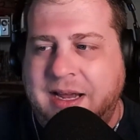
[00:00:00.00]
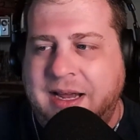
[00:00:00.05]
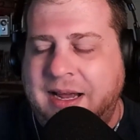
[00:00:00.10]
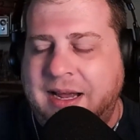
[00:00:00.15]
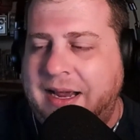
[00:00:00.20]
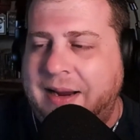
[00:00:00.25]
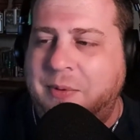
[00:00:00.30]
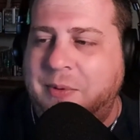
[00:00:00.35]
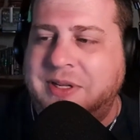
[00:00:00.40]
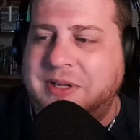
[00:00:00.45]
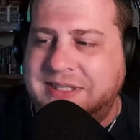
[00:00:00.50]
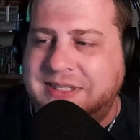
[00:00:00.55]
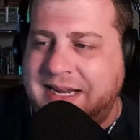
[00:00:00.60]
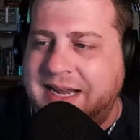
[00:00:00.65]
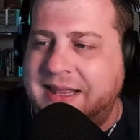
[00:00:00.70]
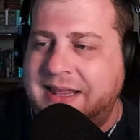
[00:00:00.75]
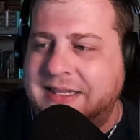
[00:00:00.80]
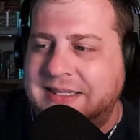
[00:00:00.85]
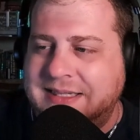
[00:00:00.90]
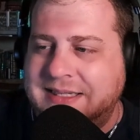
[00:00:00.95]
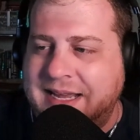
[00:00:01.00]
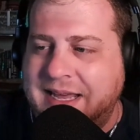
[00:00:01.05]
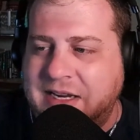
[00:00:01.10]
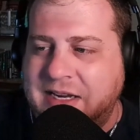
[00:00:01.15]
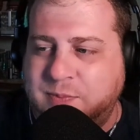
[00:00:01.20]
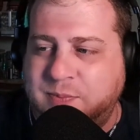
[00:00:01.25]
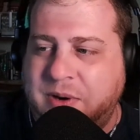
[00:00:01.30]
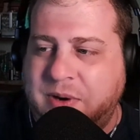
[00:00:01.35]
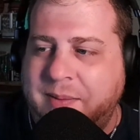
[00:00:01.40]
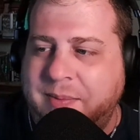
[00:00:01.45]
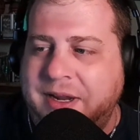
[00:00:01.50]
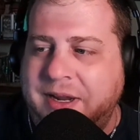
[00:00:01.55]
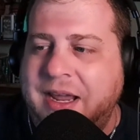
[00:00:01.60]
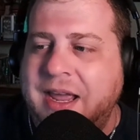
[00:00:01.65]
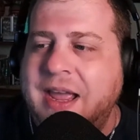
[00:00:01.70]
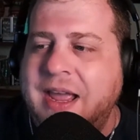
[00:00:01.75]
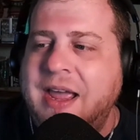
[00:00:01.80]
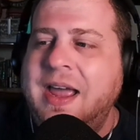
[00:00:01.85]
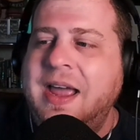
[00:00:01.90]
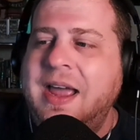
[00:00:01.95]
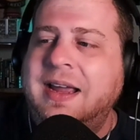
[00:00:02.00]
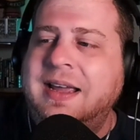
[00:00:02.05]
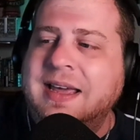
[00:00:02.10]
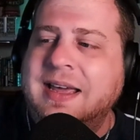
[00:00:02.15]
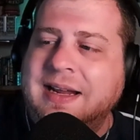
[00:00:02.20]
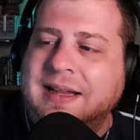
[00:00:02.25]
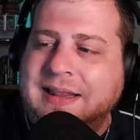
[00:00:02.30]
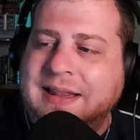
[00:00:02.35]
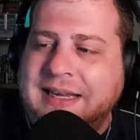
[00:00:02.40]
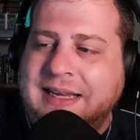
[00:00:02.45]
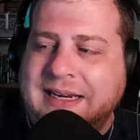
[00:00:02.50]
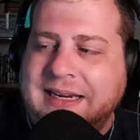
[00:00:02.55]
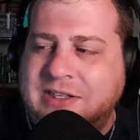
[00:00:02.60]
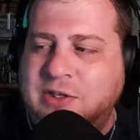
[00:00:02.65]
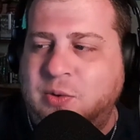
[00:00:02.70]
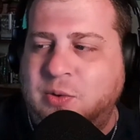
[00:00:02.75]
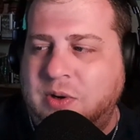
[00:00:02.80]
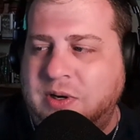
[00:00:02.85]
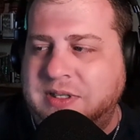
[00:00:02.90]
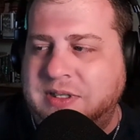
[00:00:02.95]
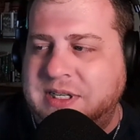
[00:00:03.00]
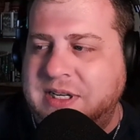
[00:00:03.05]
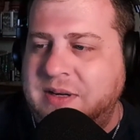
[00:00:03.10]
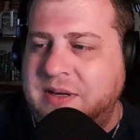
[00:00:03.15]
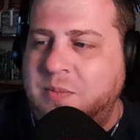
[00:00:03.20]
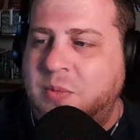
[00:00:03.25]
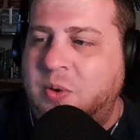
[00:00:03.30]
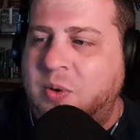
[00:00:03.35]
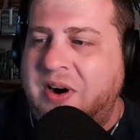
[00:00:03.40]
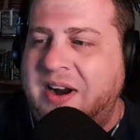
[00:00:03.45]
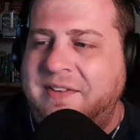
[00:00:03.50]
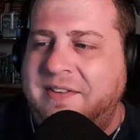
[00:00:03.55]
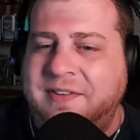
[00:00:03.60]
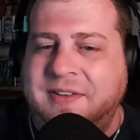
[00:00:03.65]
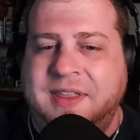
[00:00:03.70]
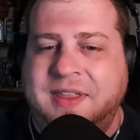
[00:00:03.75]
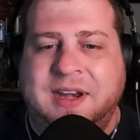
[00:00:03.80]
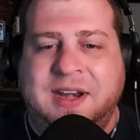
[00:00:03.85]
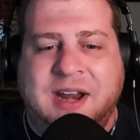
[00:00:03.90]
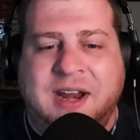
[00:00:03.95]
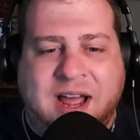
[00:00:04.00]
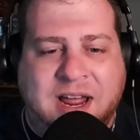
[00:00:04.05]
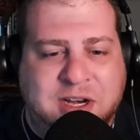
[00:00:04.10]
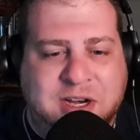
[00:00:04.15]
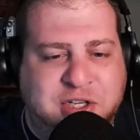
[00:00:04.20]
I would say that Seattle's probably going to lean towards him more often than not,